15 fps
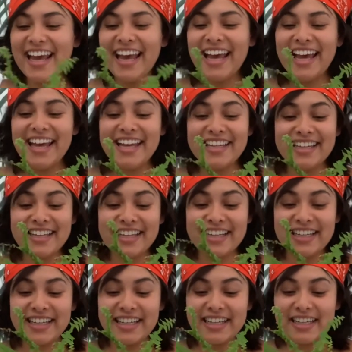
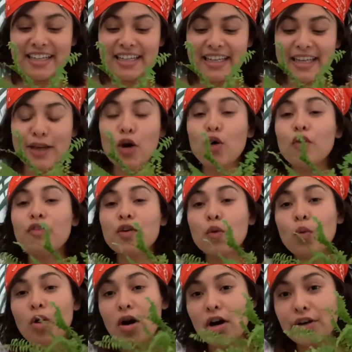And he
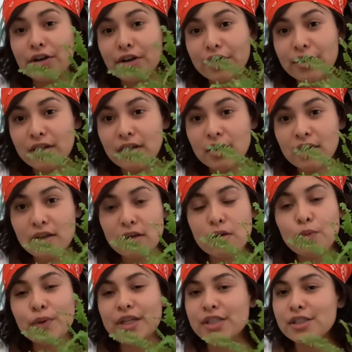overwatered,
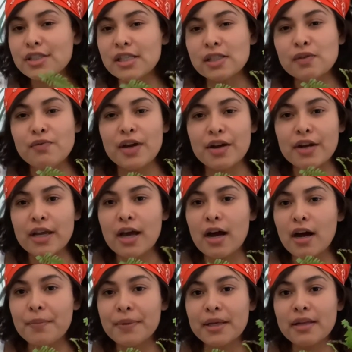which is very
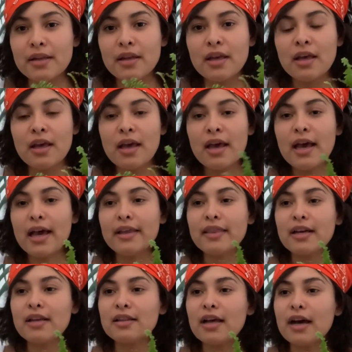common. I
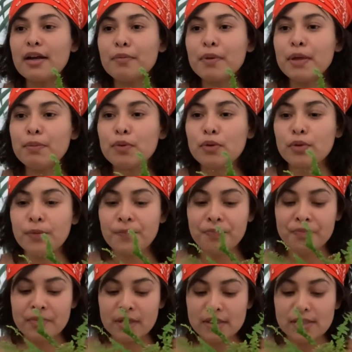think a lot of people
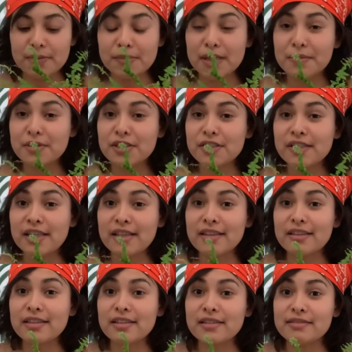sometimes just
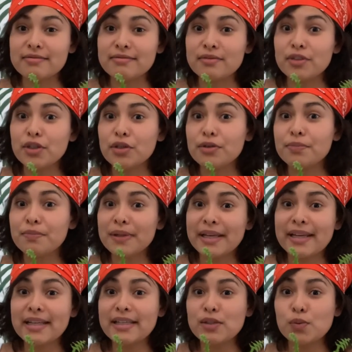think your
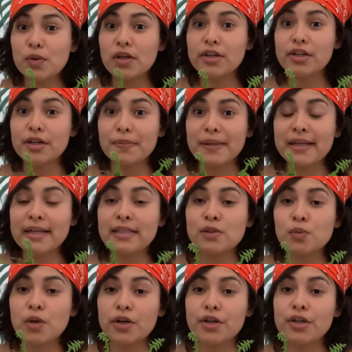plant needs
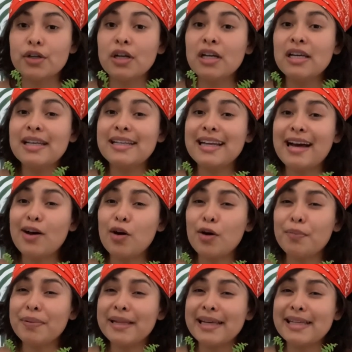water. Not
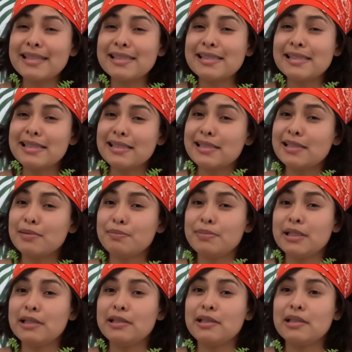all plants need to
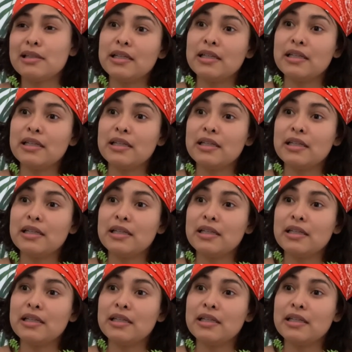be